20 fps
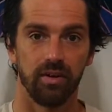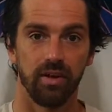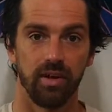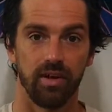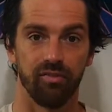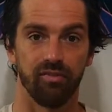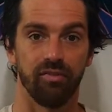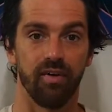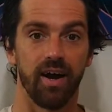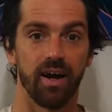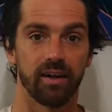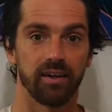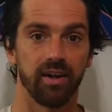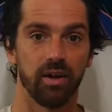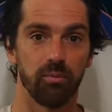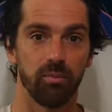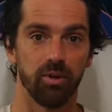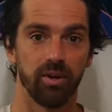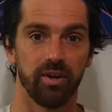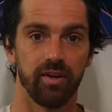In fact,
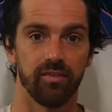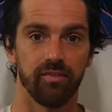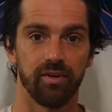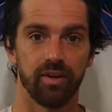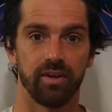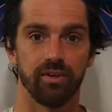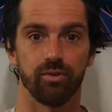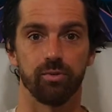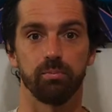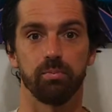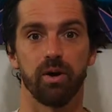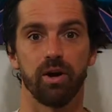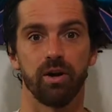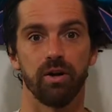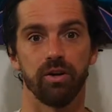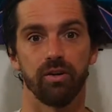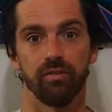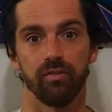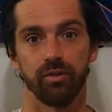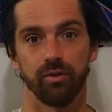I believe it is
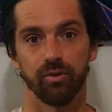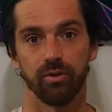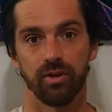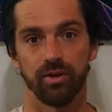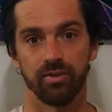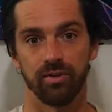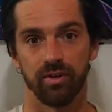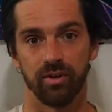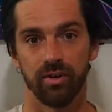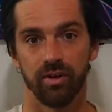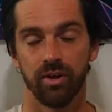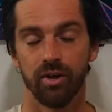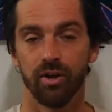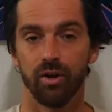part of the reason